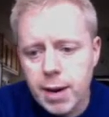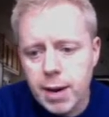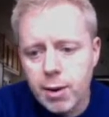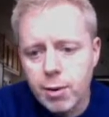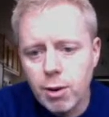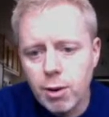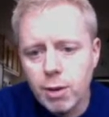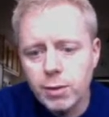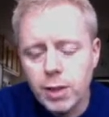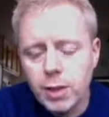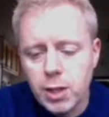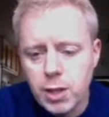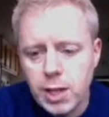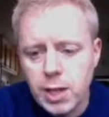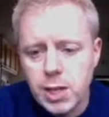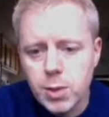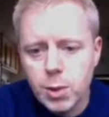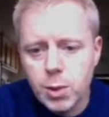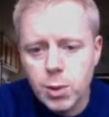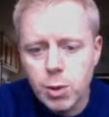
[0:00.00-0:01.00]
paragraph that you
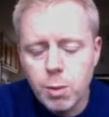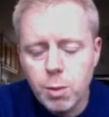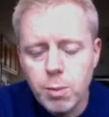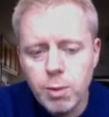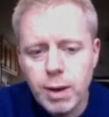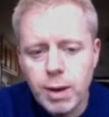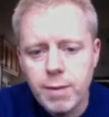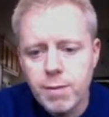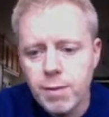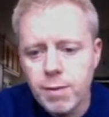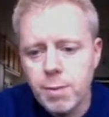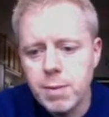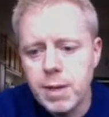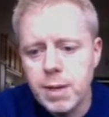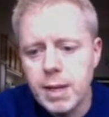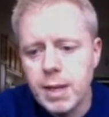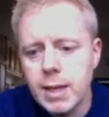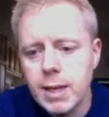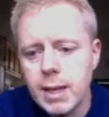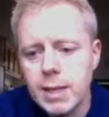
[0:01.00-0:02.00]
need to incorporate from
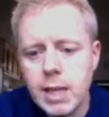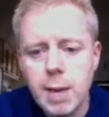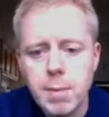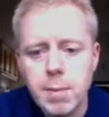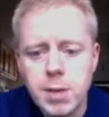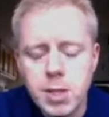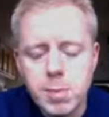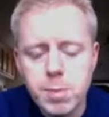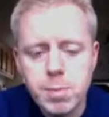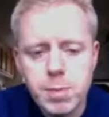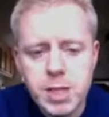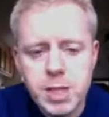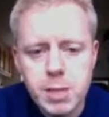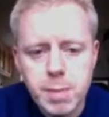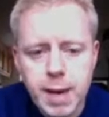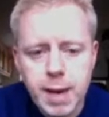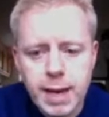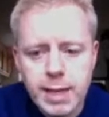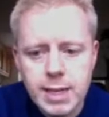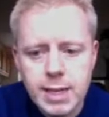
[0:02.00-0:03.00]
the examiner's
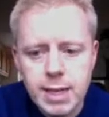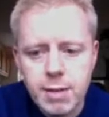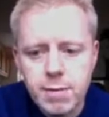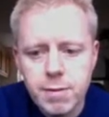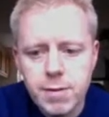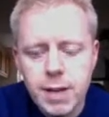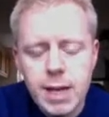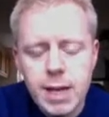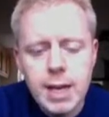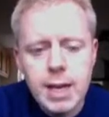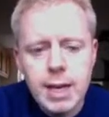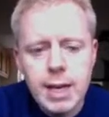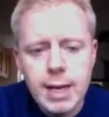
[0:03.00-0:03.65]
perspective.